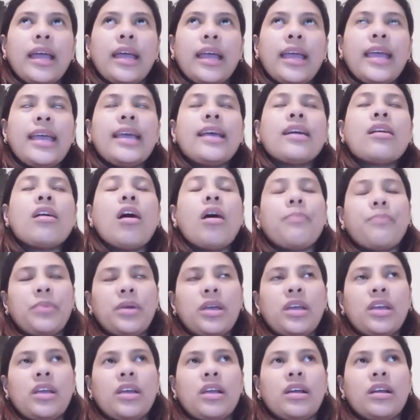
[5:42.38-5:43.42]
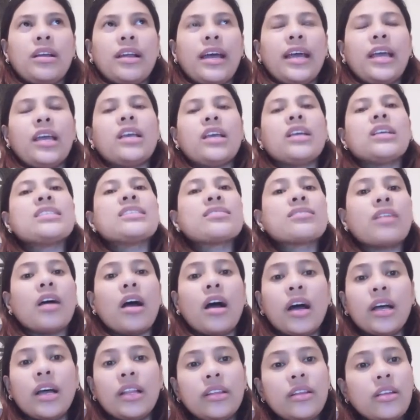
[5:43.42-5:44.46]
a copy, like
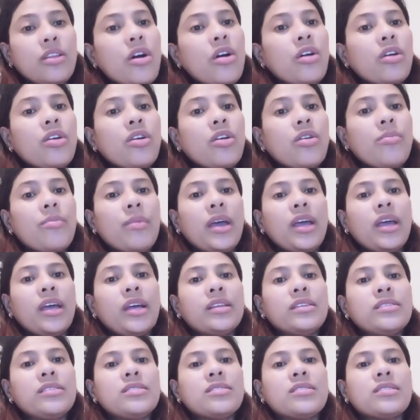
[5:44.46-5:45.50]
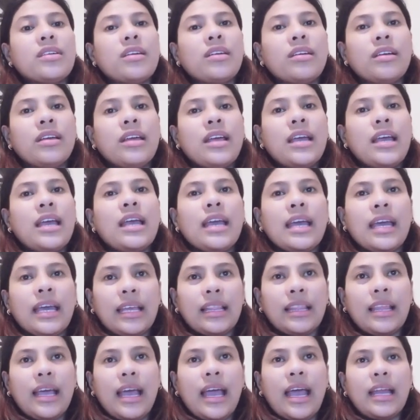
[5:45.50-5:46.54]
scan the documents
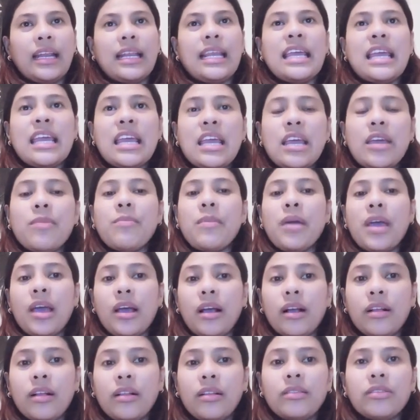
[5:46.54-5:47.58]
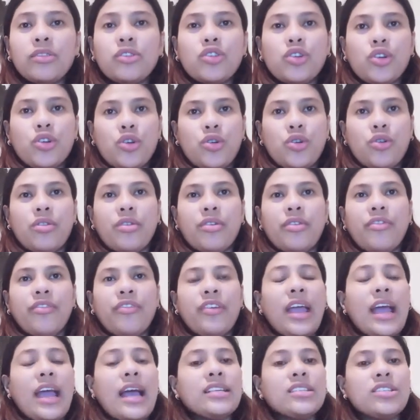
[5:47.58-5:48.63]
and then email to your
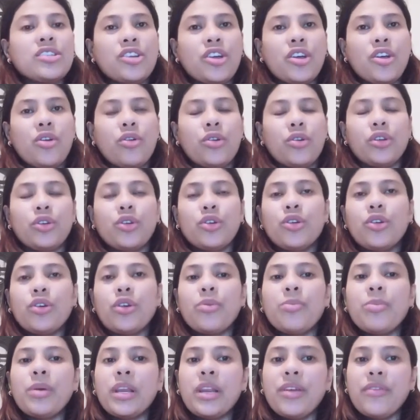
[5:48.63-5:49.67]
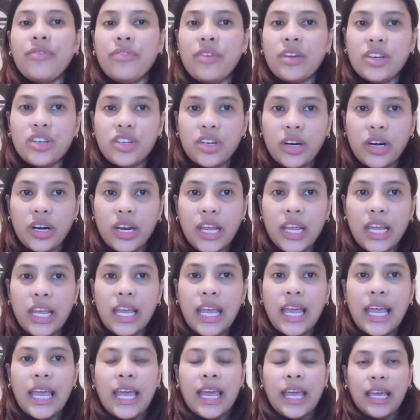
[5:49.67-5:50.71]
fiancé or to your beneficiary,
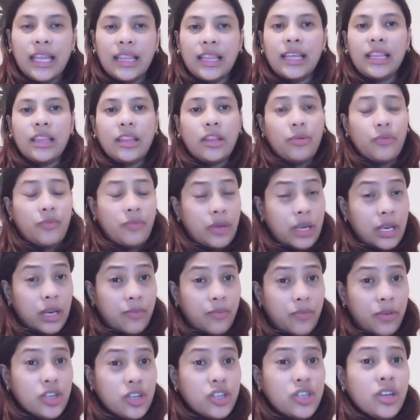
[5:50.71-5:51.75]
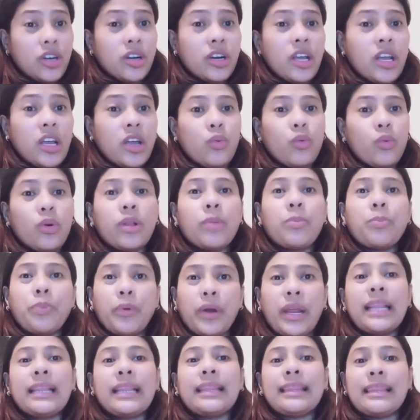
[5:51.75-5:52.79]
and then the beneficiary will
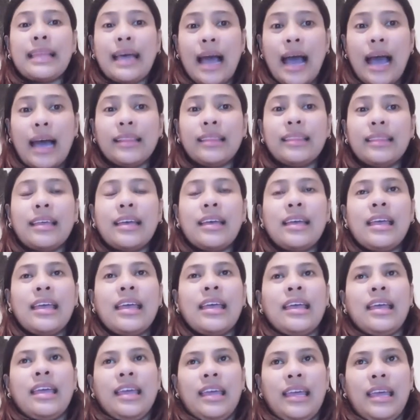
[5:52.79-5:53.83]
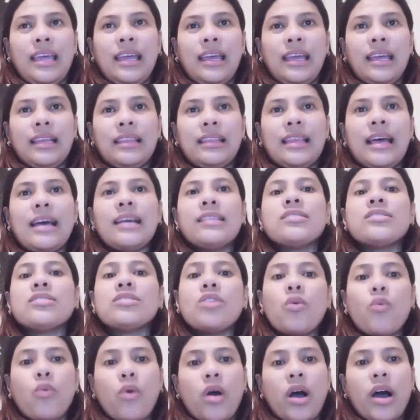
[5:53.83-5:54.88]
print that, and that's
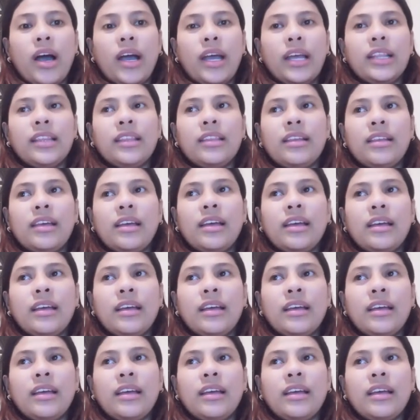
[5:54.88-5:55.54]
the one